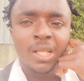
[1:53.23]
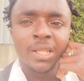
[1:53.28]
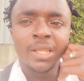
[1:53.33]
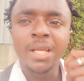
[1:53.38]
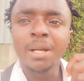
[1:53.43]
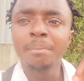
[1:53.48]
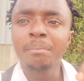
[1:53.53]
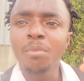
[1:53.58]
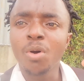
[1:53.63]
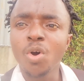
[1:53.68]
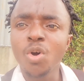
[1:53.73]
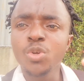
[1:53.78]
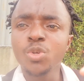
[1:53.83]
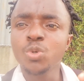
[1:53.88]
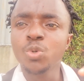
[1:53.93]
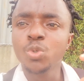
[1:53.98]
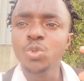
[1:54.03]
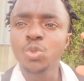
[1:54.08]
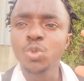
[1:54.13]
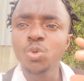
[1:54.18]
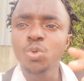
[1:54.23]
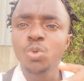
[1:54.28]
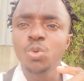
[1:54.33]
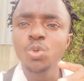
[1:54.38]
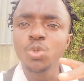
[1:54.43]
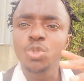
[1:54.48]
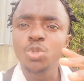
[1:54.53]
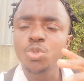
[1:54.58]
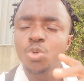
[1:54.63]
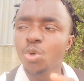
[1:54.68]
The more you do
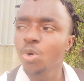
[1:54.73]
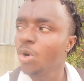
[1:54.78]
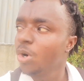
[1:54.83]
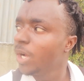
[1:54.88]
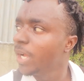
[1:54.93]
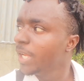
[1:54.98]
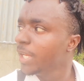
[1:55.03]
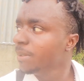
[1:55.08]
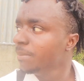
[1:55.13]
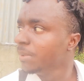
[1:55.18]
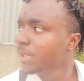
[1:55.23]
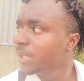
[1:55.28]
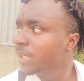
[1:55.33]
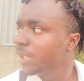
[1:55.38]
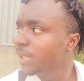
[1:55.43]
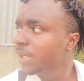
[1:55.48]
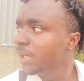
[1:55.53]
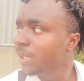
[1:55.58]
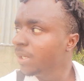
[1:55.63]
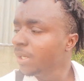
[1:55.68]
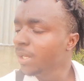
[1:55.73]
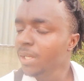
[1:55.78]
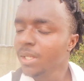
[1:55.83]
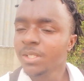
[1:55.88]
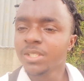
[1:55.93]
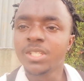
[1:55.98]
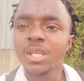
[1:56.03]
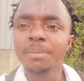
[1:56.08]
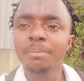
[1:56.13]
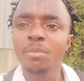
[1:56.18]
good to your enemy,
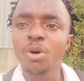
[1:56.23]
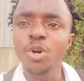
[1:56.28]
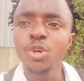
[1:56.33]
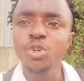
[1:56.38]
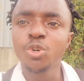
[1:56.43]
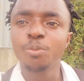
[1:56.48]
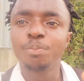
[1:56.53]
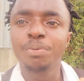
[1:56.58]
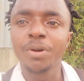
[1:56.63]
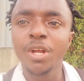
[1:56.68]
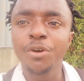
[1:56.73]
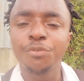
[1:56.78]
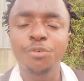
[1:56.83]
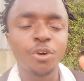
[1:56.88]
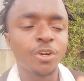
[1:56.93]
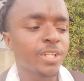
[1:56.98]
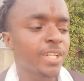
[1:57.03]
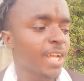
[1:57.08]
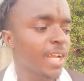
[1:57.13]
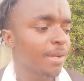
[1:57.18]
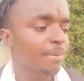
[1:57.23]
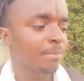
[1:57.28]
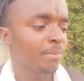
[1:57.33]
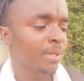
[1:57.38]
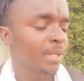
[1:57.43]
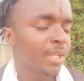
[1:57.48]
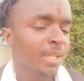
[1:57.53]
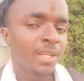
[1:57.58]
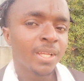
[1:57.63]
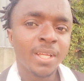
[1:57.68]
the more you pray for
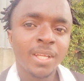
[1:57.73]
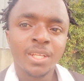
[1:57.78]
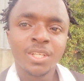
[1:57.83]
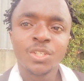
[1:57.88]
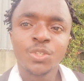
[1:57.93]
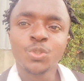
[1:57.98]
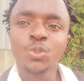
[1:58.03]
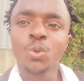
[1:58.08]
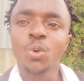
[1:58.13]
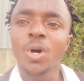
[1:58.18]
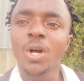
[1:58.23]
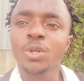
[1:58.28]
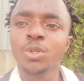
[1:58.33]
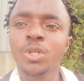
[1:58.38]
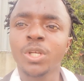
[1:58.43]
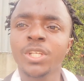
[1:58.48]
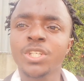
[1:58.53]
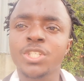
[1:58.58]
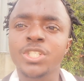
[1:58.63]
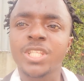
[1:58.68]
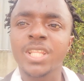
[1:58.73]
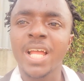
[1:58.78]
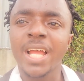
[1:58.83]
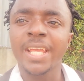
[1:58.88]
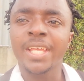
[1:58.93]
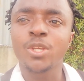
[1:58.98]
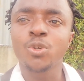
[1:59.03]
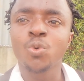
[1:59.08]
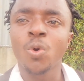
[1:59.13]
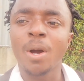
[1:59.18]
them, you it's
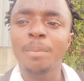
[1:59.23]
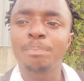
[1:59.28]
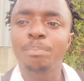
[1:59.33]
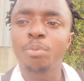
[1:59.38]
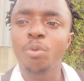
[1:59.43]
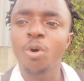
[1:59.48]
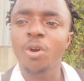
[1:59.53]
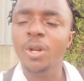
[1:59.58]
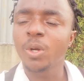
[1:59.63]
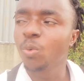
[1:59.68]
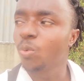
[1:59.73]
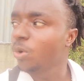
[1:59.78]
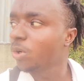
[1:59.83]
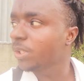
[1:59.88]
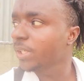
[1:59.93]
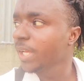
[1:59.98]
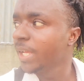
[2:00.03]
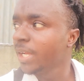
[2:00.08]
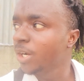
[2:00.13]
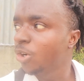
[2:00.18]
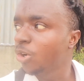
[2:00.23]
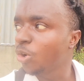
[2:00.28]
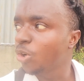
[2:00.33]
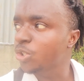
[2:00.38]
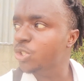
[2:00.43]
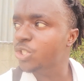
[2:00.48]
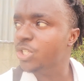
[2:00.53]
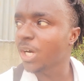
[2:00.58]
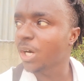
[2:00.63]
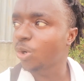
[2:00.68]
like you are pouring what a
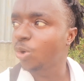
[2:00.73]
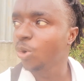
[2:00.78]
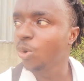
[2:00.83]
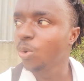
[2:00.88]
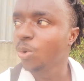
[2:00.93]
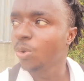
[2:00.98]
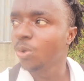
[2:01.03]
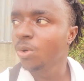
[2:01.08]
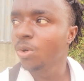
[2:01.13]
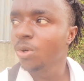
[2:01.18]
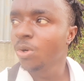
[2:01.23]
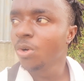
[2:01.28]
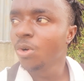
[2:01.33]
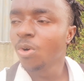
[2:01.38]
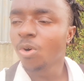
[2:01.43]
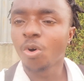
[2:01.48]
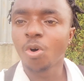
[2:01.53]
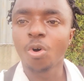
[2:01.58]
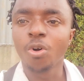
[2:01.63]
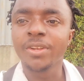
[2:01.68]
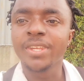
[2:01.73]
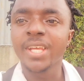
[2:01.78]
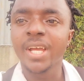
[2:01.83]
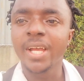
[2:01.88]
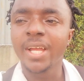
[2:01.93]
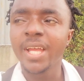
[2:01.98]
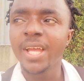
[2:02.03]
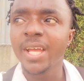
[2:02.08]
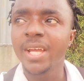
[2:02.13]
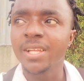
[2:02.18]
hot charcoal on
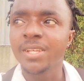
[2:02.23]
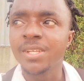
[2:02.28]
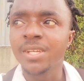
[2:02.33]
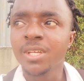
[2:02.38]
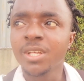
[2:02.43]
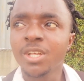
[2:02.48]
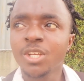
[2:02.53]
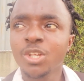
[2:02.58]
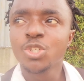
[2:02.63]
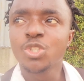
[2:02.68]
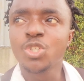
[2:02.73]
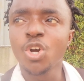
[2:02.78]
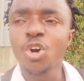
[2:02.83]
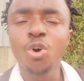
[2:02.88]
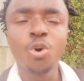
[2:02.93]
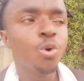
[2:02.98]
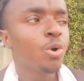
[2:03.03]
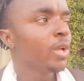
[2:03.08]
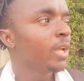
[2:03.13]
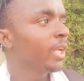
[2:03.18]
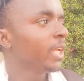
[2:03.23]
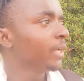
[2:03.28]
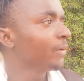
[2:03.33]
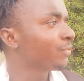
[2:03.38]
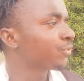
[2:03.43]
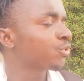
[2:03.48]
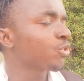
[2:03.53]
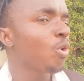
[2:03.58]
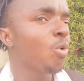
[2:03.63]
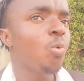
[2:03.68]
their head. So
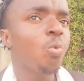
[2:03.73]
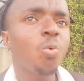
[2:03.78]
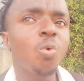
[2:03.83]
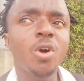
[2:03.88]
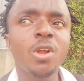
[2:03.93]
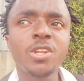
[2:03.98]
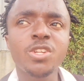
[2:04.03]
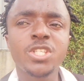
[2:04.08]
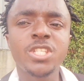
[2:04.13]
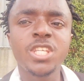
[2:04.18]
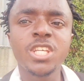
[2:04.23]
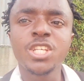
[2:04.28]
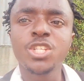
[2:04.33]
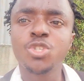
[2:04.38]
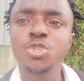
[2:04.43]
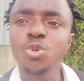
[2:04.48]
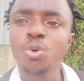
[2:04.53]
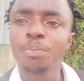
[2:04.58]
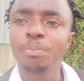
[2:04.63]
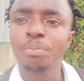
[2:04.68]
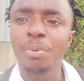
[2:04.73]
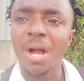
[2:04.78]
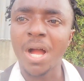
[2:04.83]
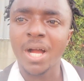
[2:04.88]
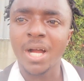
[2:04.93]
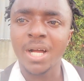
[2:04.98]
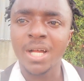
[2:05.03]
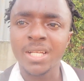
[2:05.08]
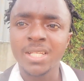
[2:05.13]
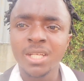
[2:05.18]
if someone did you
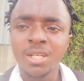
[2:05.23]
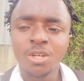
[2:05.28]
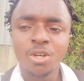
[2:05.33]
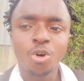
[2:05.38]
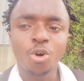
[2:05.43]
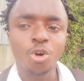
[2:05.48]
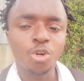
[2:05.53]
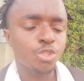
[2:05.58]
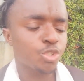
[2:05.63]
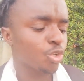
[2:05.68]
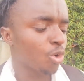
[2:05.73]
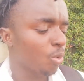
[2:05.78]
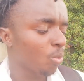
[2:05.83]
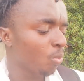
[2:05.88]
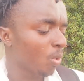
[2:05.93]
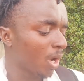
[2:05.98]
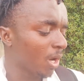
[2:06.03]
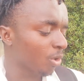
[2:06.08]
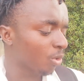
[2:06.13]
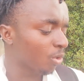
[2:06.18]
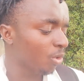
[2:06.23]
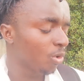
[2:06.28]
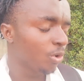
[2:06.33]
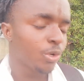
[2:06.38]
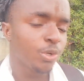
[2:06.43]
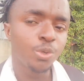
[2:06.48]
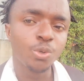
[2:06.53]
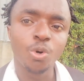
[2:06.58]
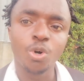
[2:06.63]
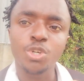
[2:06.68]
bad, or someone
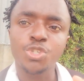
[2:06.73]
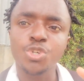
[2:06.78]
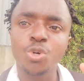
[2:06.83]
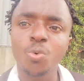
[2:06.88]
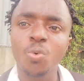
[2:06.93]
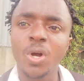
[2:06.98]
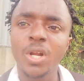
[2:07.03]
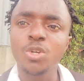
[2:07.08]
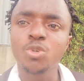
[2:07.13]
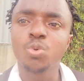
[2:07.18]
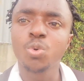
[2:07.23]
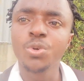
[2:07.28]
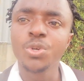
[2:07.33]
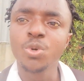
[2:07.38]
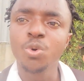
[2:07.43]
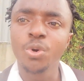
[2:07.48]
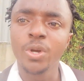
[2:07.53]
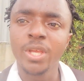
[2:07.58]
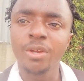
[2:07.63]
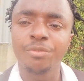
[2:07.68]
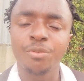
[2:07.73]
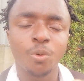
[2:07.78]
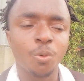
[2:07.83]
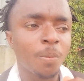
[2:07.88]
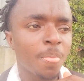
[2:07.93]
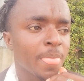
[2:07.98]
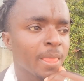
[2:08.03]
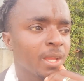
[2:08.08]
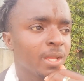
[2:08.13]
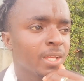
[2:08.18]
wrong you, or someone do you
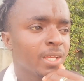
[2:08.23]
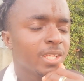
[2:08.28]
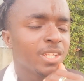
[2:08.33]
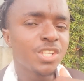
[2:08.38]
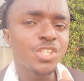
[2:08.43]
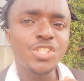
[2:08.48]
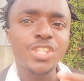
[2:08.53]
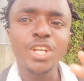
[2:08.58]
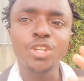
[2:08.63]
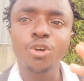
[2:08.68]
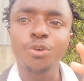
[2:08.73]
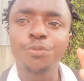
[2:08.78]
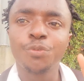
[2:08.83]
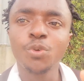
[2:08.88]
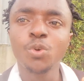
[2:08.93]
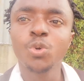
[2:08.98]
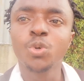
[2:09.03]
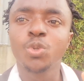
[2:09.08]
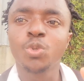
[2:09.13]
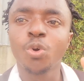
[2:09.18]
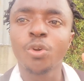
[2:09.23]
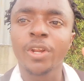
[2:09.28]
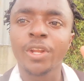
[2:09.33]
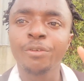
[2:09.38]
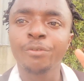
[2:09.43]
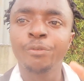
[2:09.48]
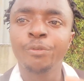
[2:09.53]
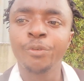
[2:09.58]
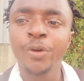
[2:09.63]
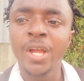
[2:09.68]
evil, instead of you to
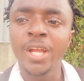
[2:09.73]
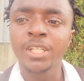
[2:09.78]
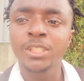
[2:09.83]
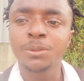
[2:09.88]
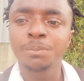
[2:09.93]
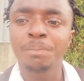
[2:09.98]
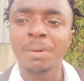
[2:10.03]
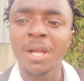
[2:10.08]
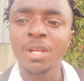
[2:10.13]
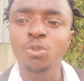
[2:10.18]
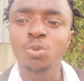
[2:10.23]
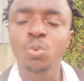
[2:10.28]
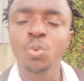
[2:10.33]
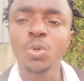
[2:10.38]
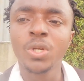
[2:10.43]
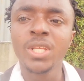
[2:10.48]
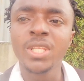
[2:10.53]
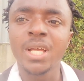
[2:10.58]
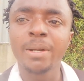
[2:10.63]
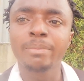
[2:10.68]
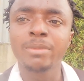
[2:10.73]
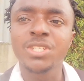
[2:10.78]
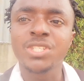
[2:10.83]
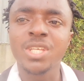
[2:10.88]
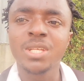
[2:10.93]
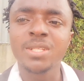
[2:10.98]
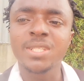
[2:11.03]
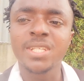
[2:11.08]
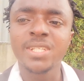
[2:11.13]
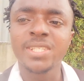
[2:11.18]
revenge by doing them the
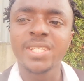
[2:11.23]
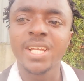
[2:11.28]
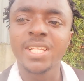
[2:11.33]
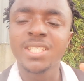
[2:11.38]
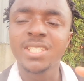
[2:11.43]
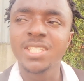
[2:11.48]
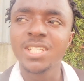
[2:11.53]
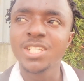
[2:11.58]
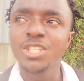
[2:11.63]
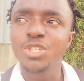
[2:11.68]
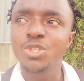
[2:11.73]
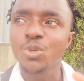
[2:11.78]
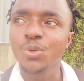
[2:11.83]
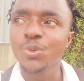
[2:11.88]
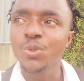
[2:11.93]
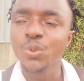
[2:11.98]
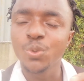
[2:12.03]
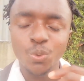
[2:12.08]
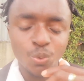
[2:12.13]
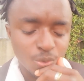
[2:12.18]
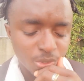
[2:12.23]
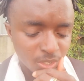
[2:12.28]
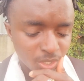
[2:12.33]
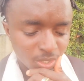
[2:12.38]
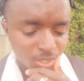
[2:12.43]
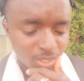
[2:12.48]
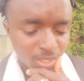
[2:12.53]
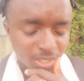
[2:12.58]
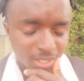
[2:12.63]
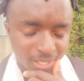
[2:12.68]
same thing they did to you,
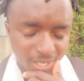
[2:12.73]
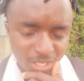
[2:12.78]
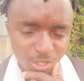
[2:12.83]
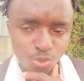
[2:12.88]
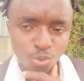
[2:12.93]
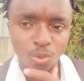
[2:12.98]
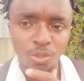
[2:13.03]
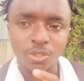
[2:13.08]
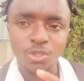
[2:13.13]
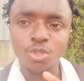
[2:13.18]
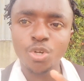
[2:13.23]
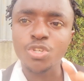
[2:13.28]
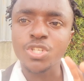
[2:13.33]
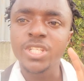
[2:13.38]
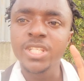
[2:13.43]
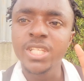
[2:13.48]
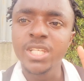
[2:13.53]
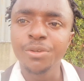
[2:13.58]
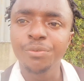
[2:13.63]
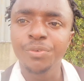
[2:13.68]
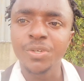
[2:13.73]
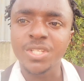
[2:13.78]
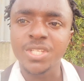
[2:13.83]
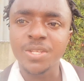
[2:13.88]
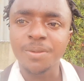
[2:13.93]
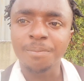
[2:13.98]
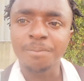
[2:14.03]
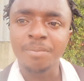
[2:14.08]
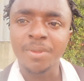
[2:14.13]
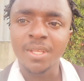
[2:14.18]
guess what? Just leave
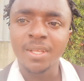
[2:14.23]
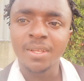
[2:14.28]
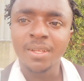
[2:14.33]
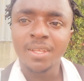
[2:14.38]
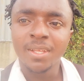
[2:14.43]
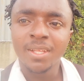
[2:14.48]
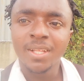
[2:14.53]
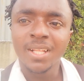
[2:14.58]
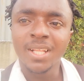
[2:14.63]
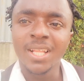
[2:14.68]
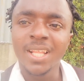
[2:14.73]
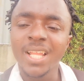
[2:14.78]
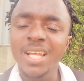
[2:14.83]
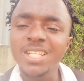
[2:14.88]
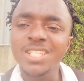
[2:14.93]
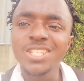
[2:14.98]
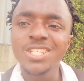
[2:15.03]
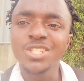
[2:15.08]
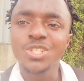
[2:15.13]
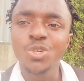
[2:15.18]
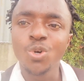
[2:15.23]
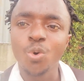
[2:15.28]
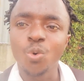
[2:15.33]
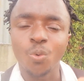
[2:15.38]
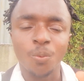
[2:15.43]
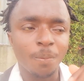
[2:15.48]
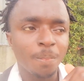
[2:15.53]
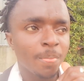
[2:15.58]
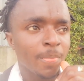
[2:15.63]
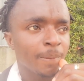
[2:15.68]
it. Let it
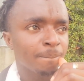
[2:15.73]
go.